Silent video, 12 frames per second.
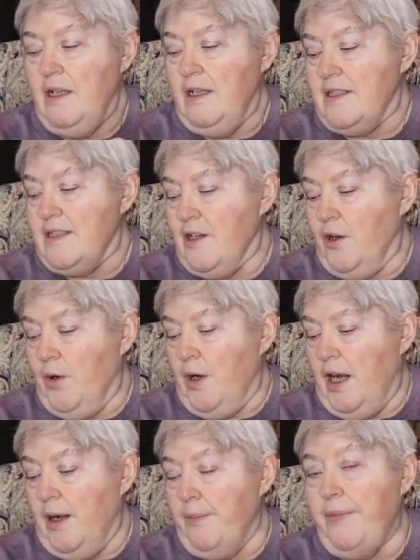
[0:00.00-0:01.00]
So
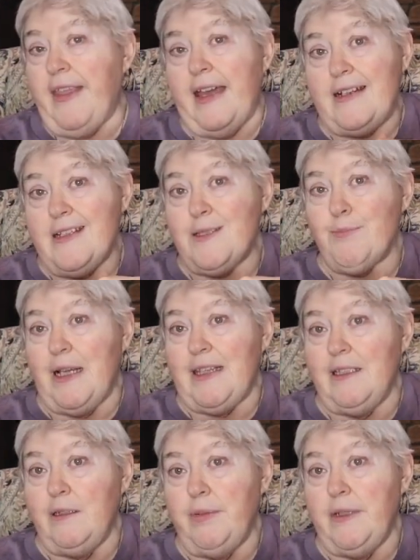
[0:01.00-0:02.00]
um, that is my
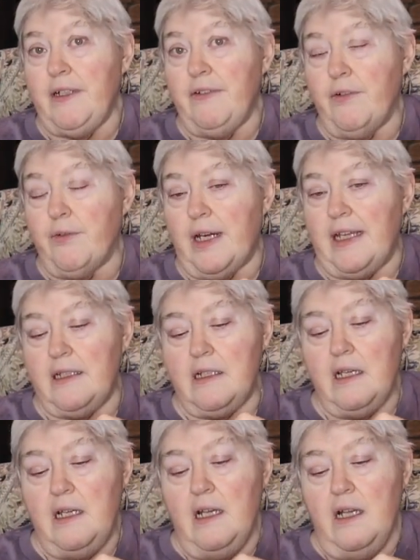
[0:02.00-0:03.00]
little bit of a rant.
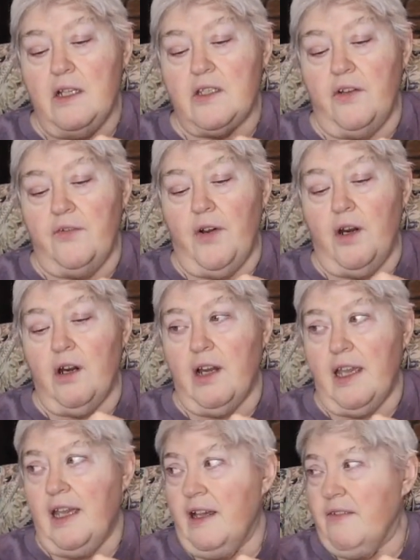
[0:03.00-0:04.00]
So far, I
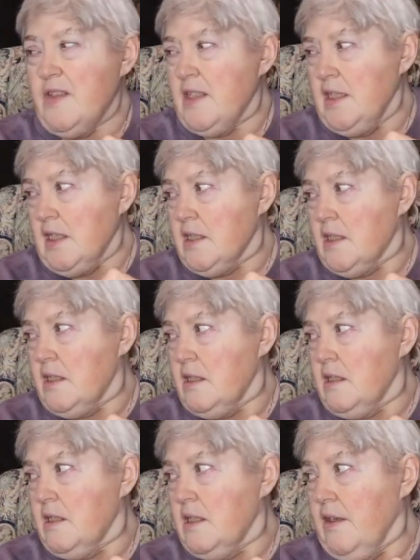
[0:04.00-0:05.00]
have
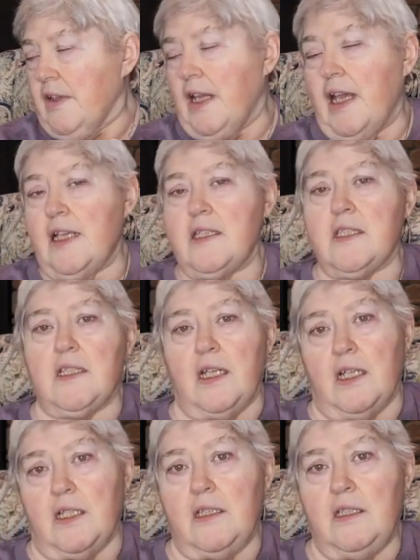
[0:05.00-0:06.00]
six, seven hats
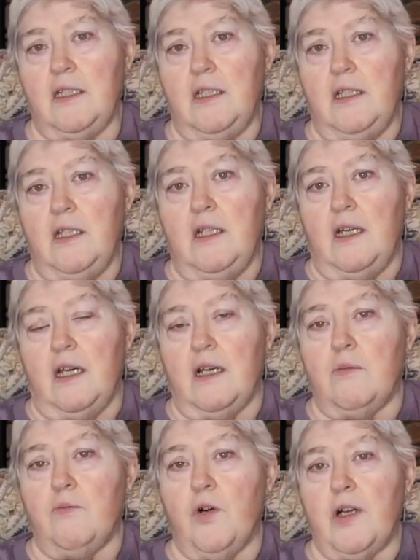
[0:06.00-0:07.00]
done.
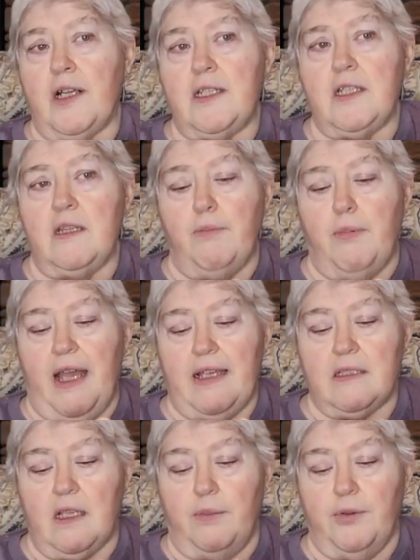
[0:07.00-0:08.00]
Um, what I did the
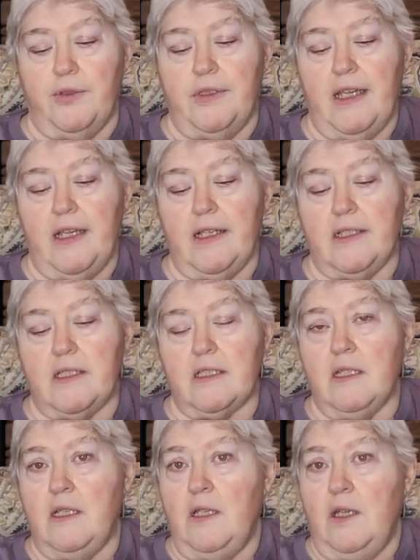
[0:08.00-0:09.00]
past couple of days
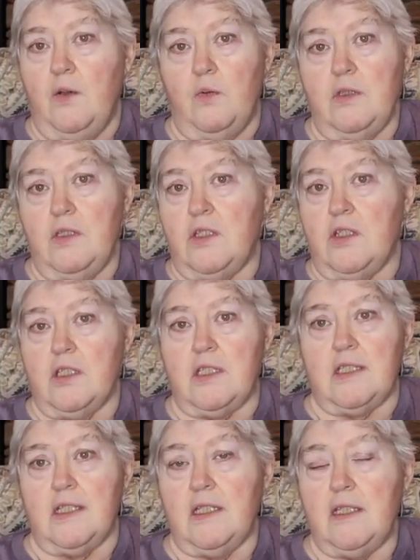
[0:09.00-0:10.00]
was just
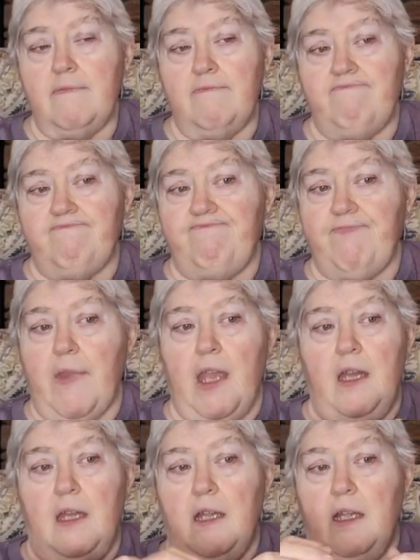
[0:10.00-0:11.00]
sit,
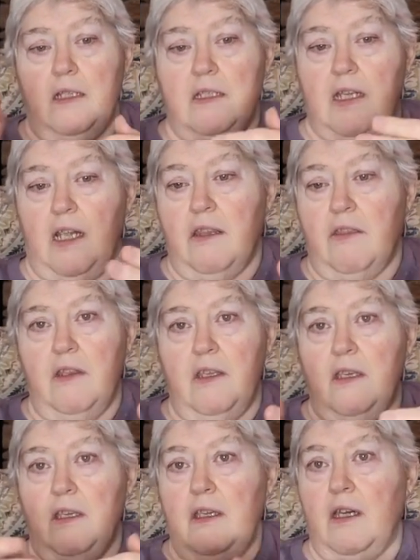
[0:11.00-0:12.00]
take
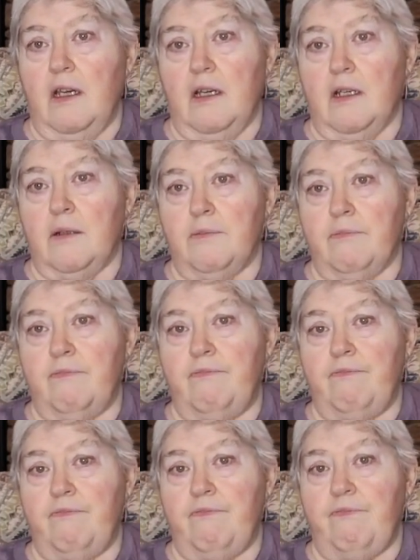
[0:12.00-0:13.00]
the um,
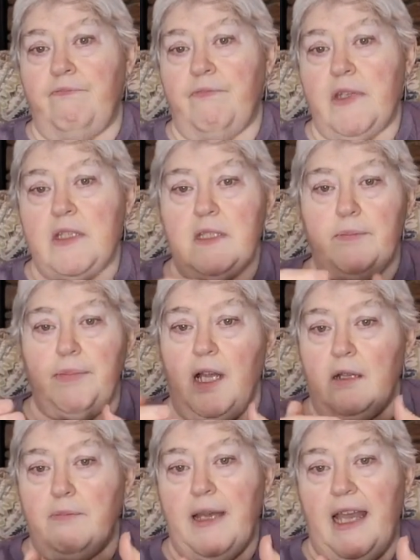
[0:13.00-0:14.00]

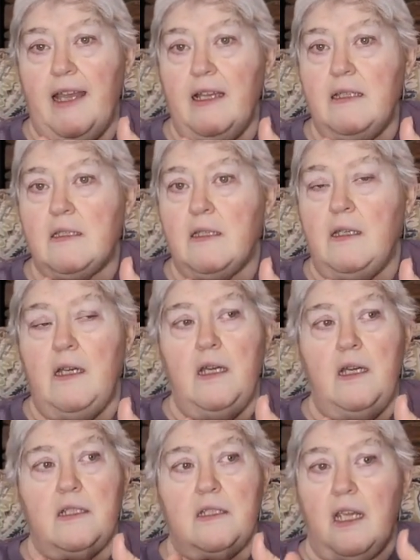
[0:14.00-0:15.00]
Ziploc bags,
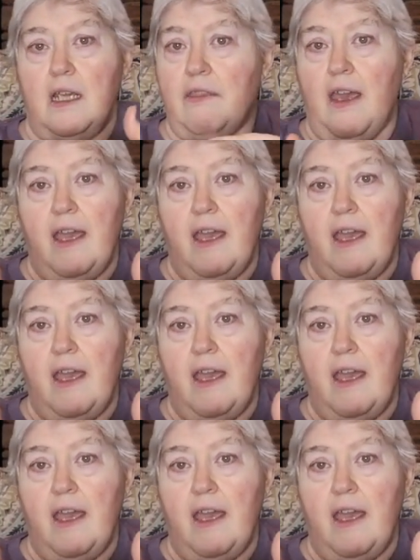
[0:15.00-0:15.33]
take the